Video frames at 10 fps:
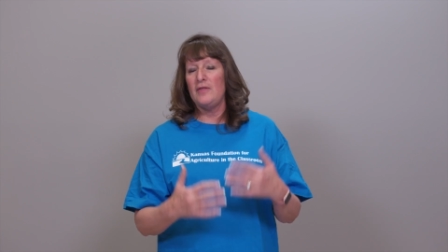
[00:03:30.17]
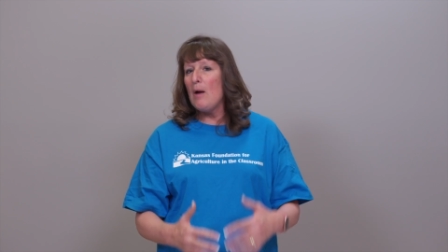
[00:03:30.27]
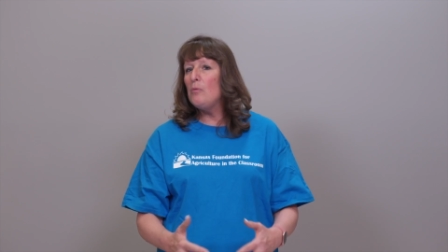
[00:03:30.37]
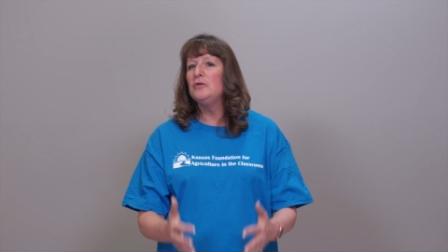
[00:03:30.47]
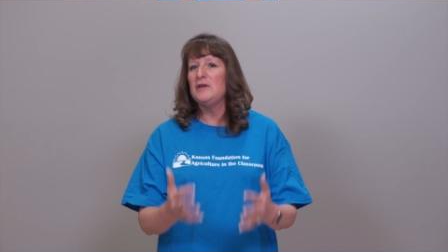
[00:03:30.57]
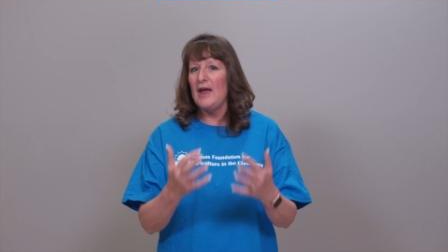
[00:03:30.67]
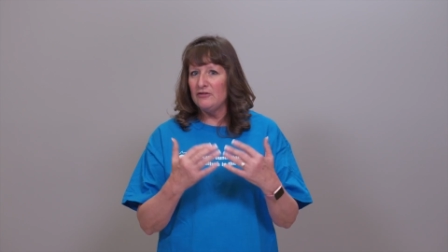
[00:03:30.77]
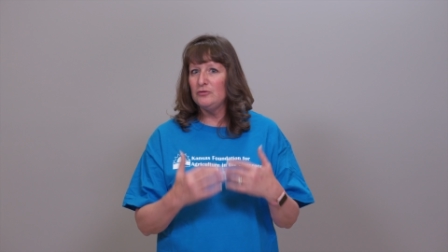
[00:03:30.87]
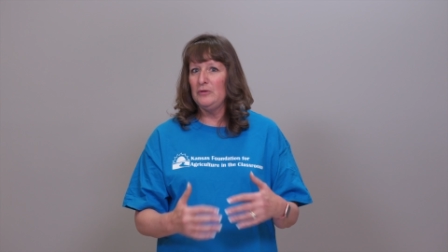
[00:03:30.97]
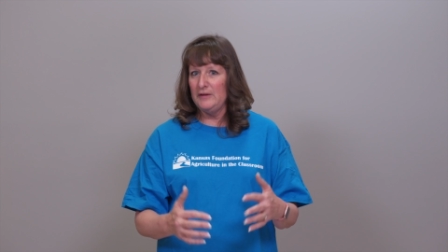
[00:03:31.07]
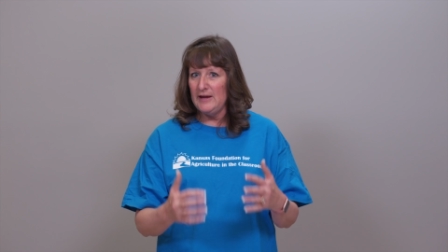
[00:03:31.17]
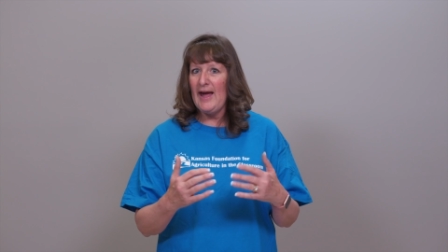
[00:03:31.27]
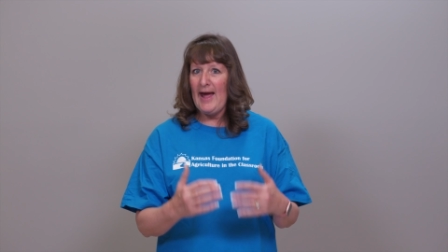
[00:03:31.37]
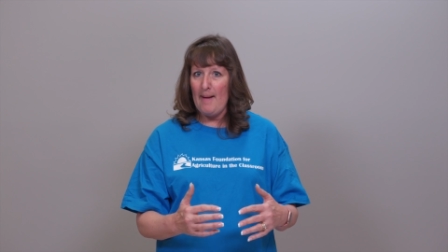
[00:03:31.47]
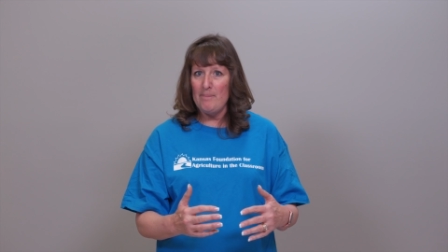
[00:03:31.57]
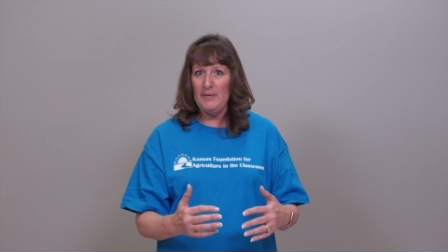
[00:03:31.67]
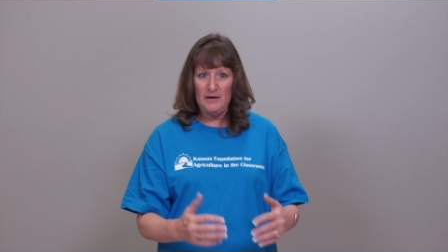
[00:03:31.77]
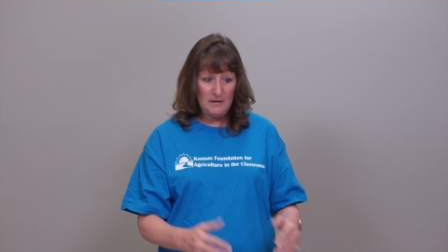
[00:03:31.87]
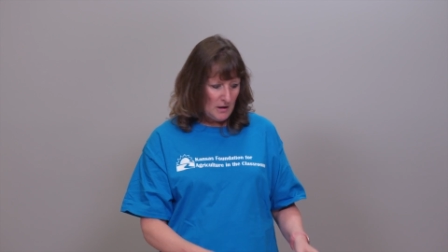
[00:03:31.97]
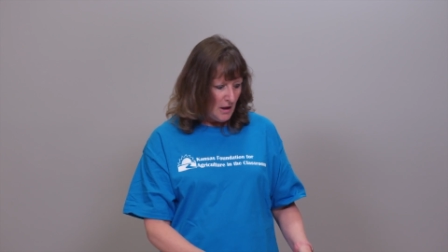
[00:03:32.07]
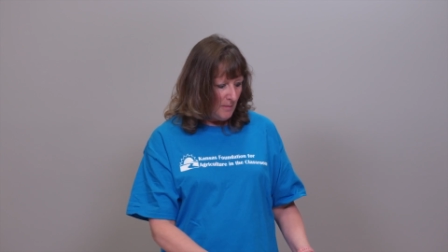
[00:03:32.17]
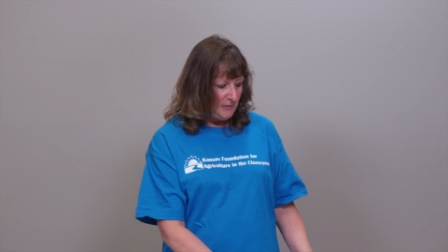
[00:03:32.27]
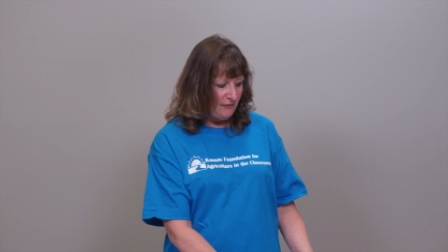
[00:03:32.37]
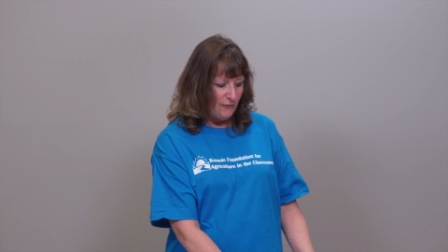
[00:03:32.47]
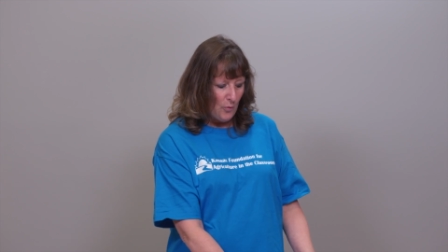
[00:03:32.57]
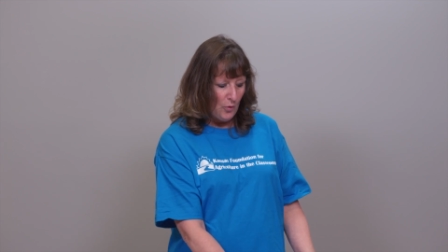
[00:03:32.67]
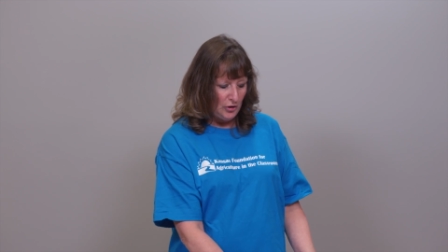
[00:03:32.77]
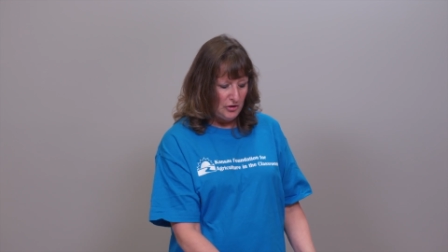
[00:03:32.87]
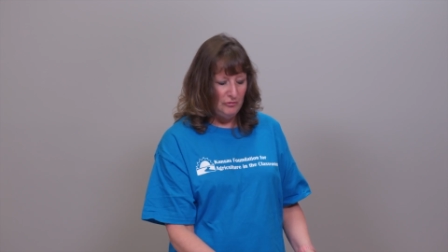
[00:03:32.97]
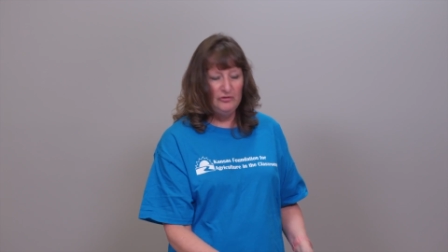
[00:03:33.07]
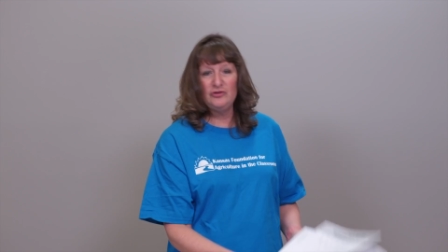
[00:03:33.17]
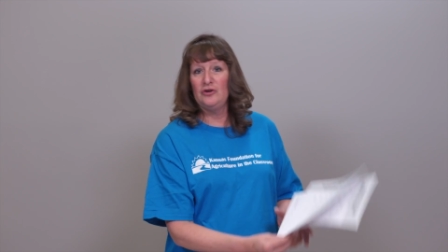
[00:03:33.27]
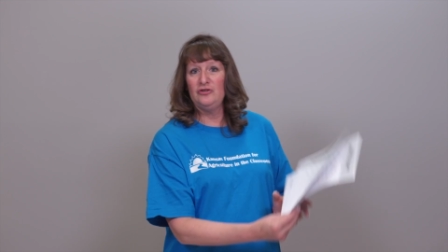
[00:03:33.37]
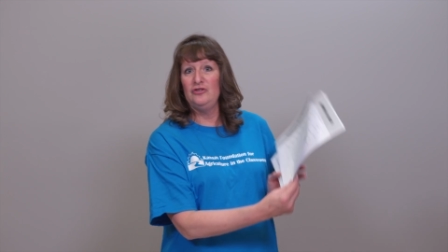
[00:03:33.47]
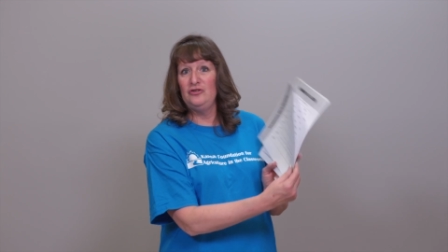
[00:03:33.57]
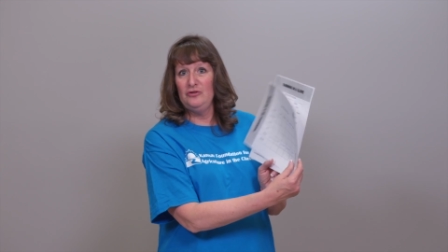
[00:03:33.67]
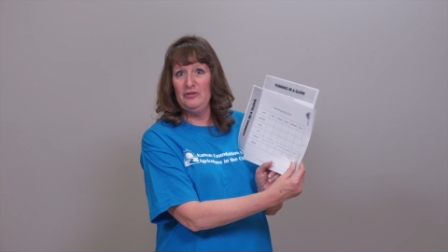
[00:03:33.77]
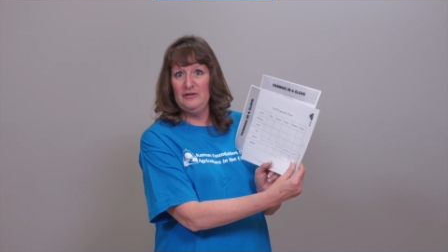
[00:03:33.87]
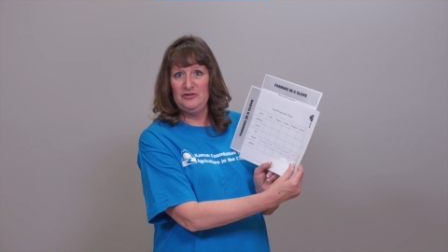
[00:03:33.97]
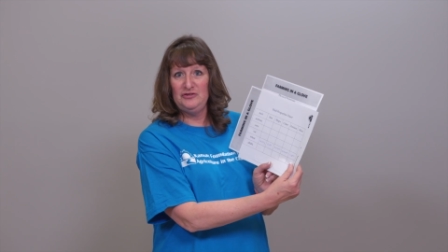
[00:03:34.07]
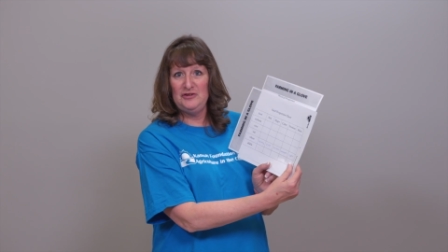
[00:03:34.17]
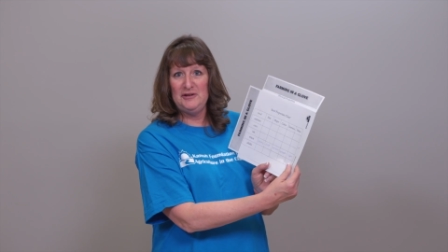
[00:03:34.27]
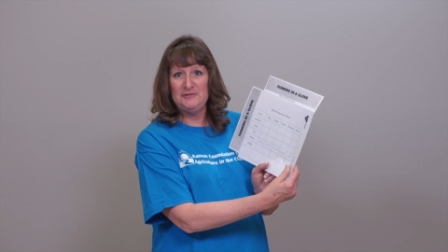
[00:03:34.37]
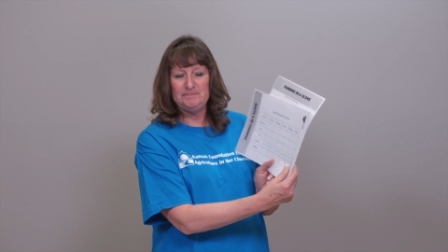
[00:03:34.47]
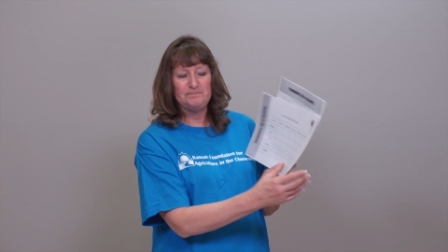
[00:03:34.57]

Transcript: that will naturally happen before you start to do this sheet.